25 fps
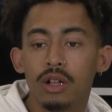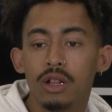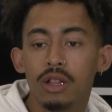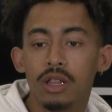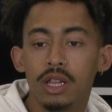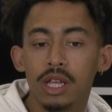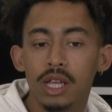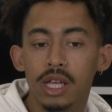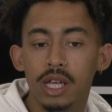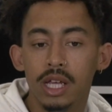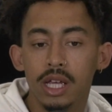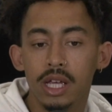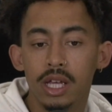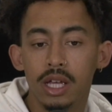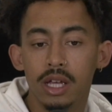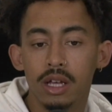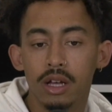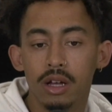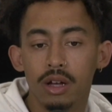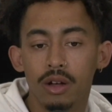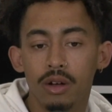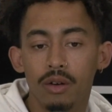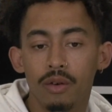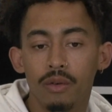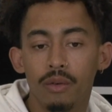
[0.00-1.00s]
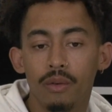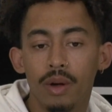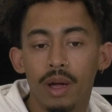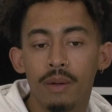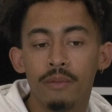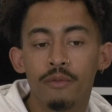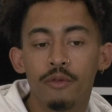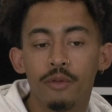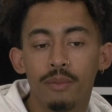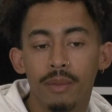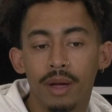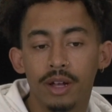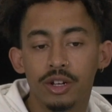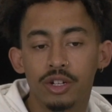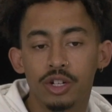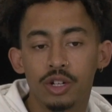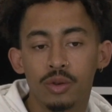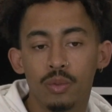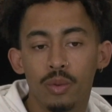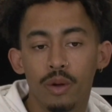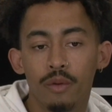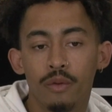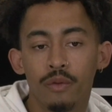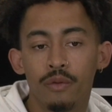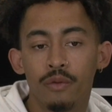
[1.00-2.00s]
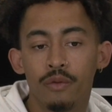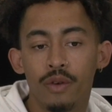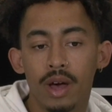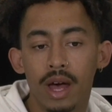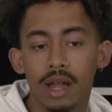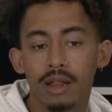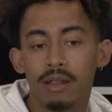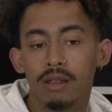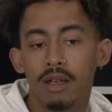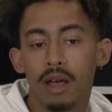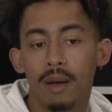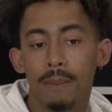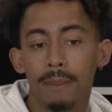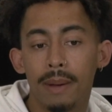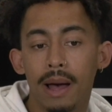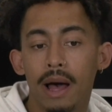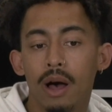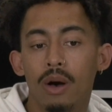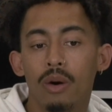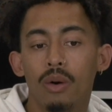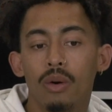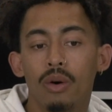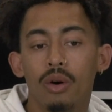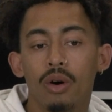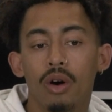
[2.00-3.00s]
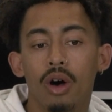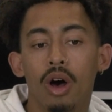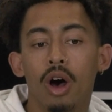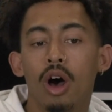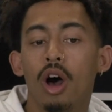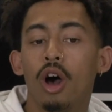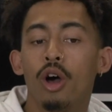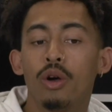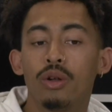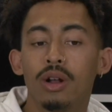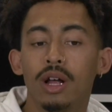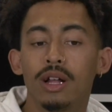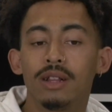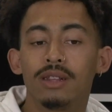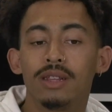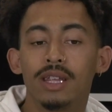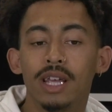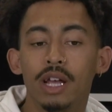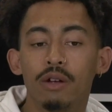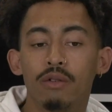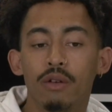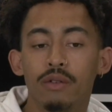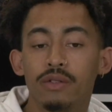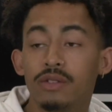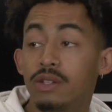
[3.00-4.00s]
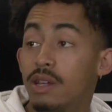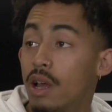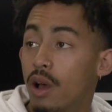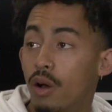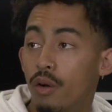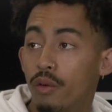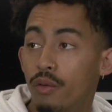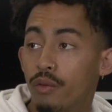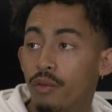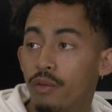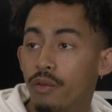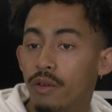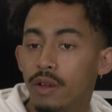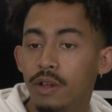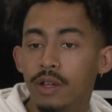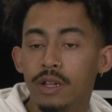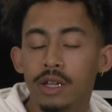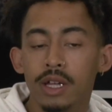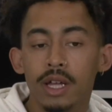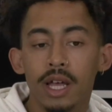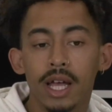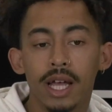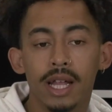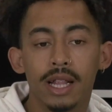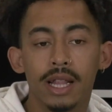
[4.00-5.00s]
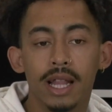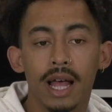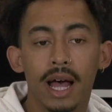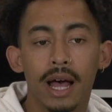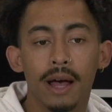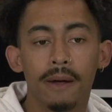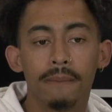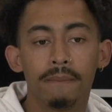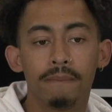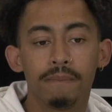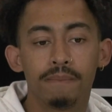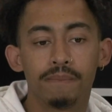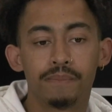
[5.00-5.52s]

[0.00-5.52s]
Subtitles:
the information we're fed about our own idea of self. In that